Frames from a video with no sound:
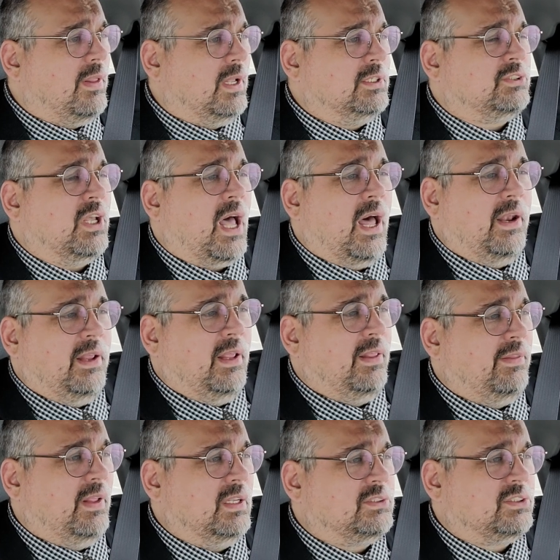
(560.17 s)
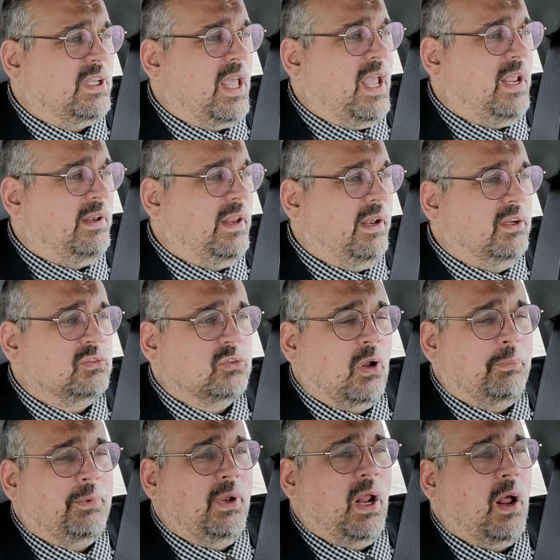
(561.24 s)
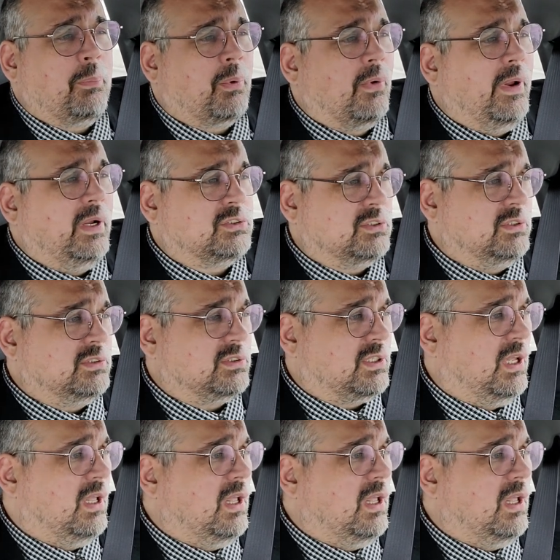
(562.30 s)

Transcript: They sat in, they sang, they disrupted operations,